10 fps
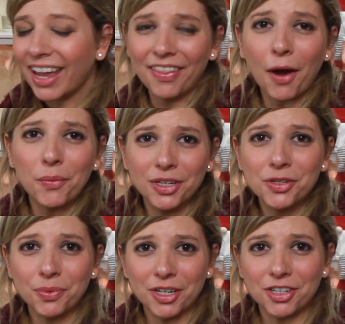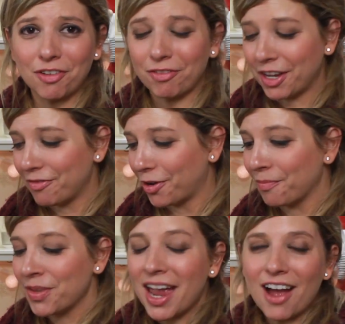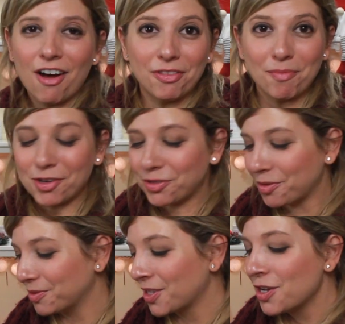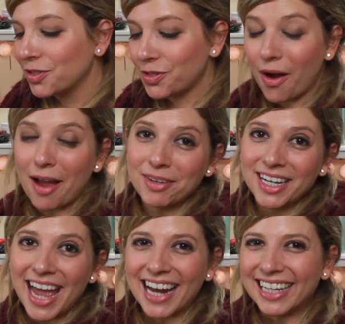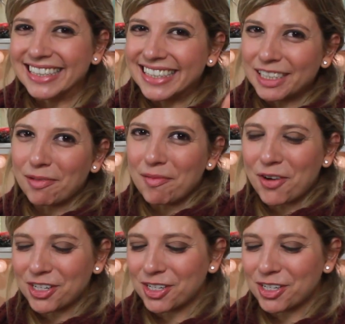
and that rich flavor of the mushrooms. So I'm going to add a little bit more